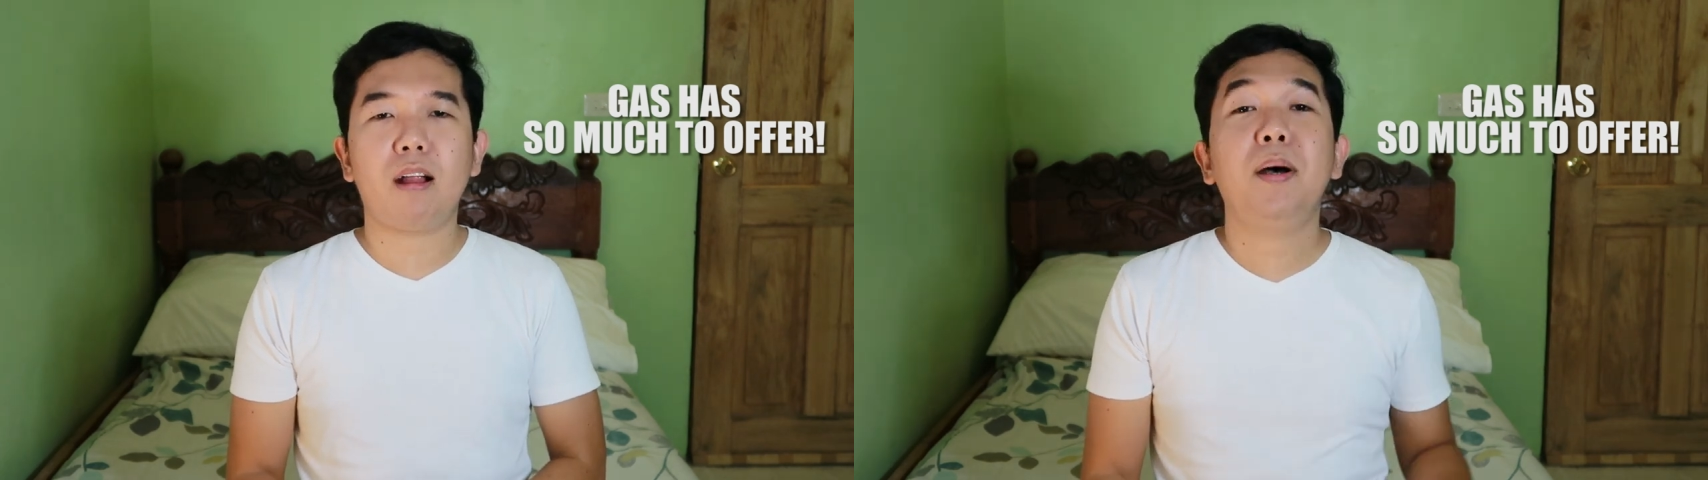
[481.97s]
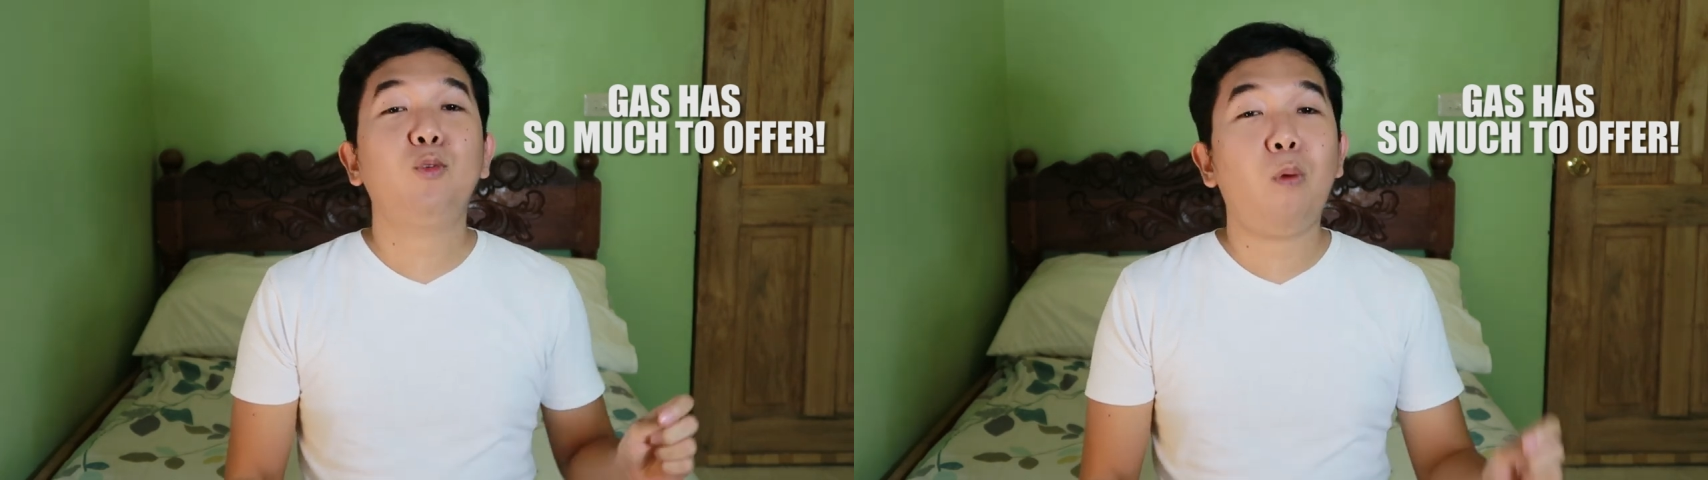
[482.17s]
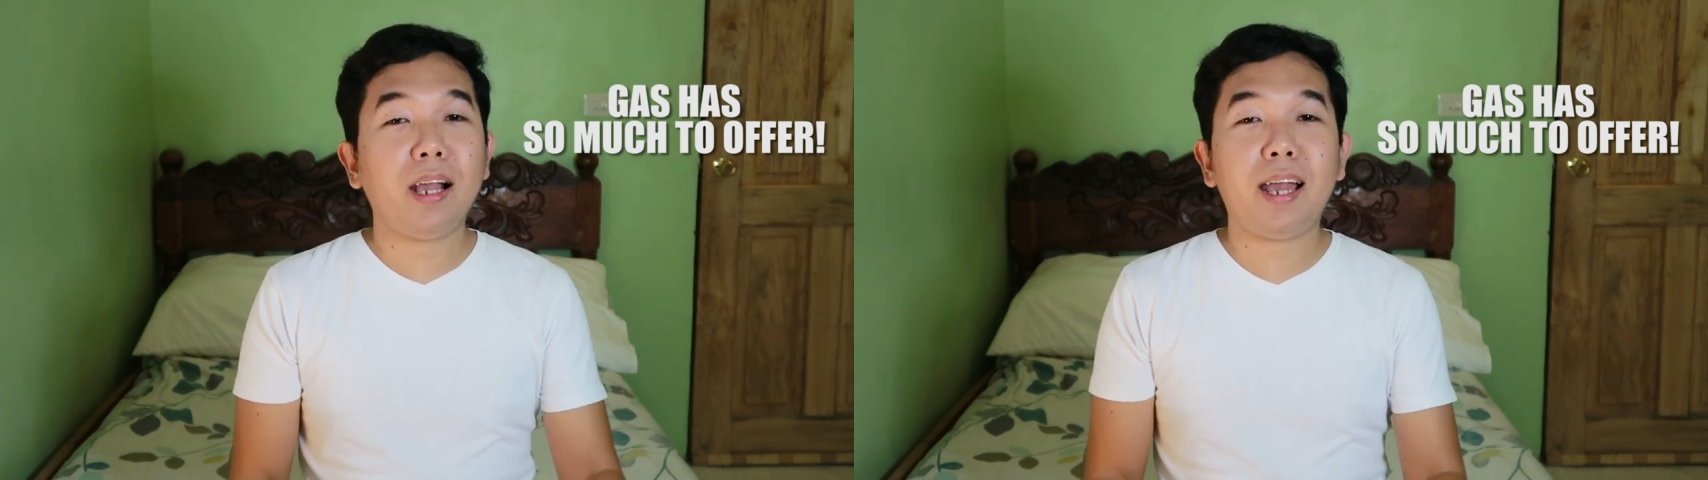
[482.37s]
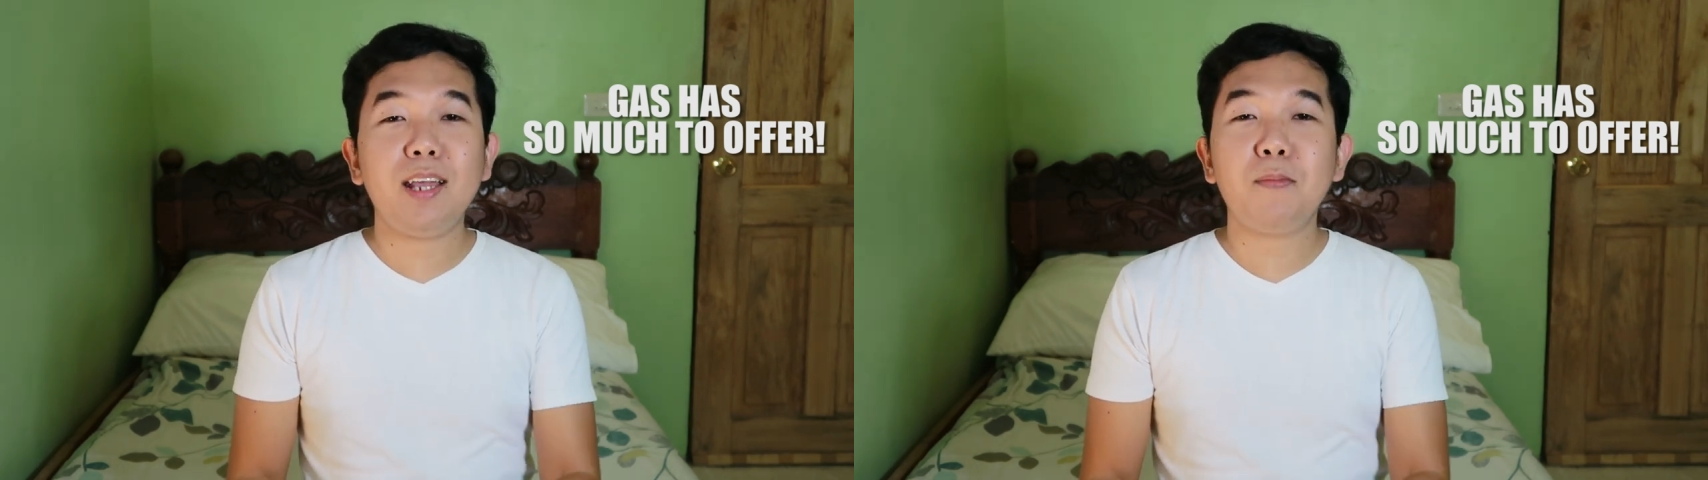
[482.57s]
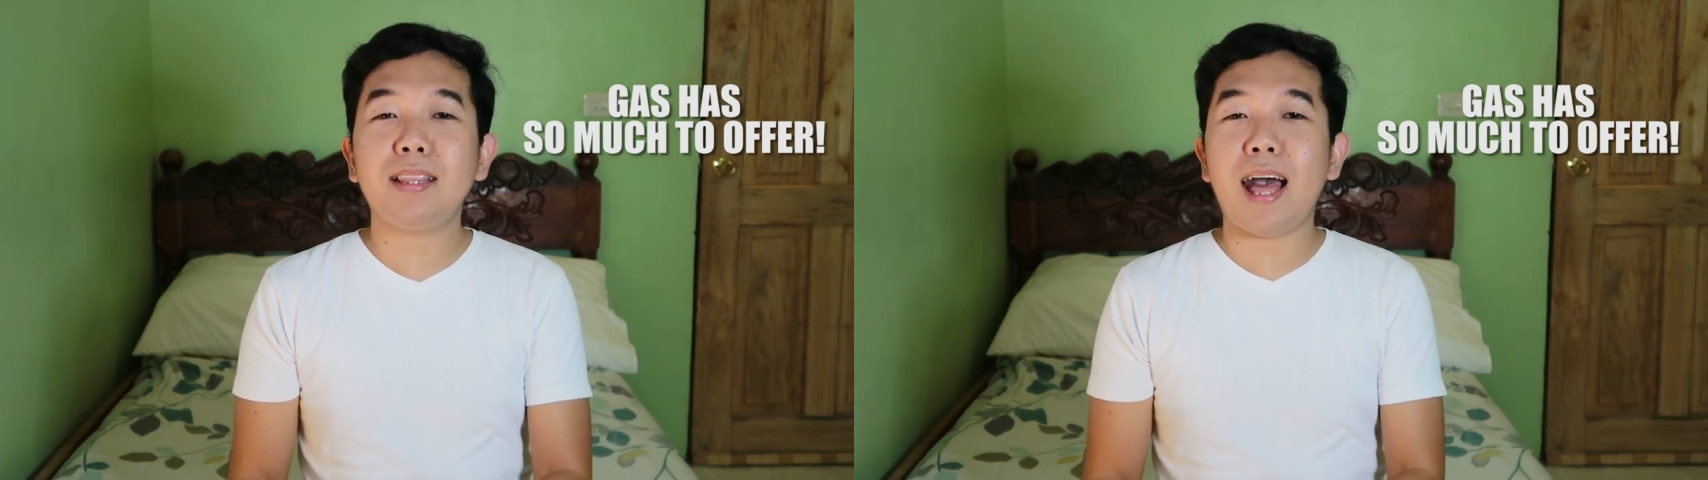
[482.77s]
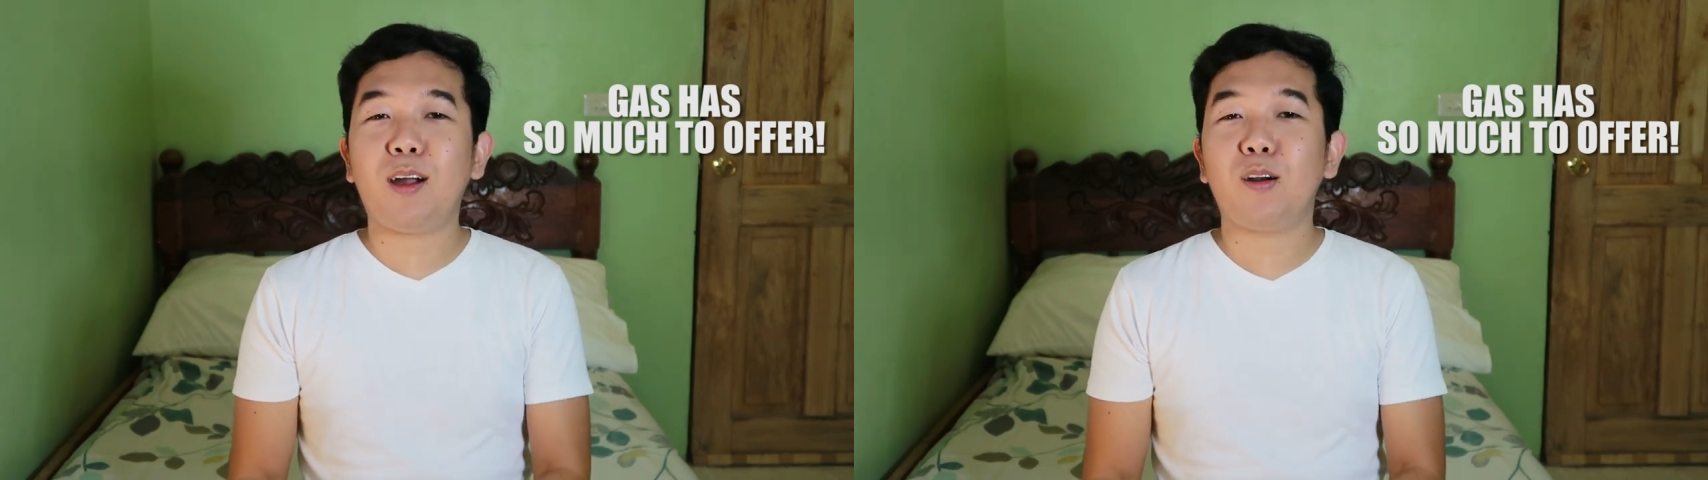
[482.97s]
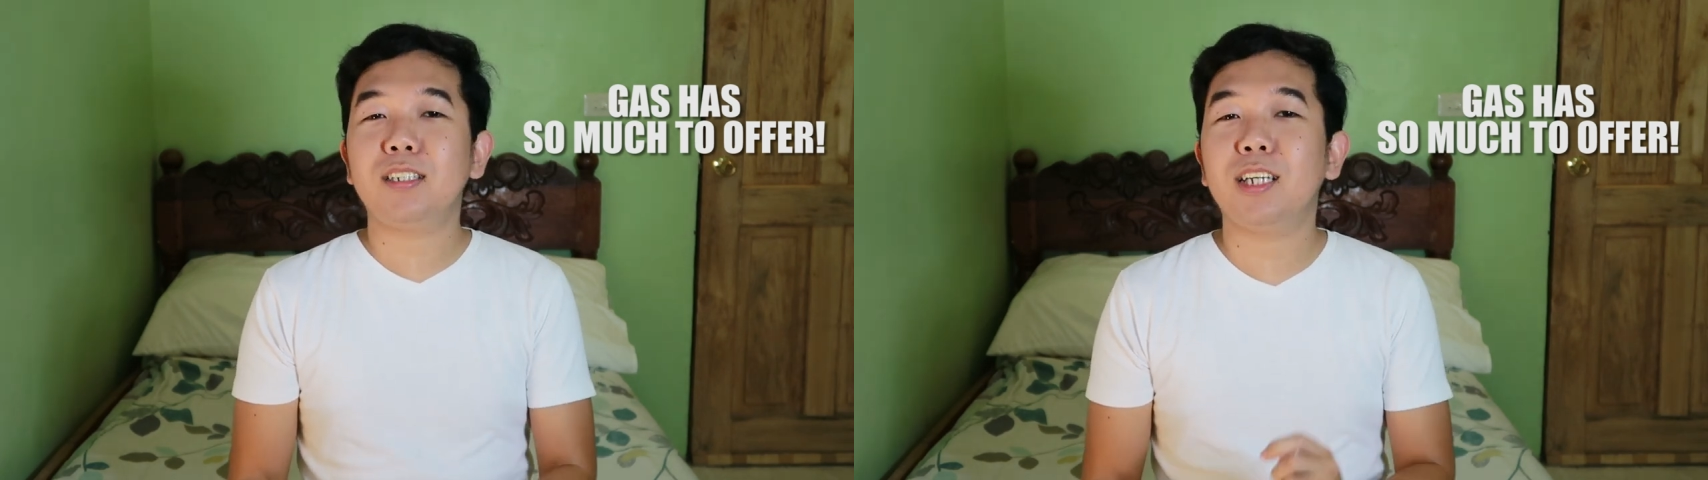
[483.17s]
But huwag ka ring matakot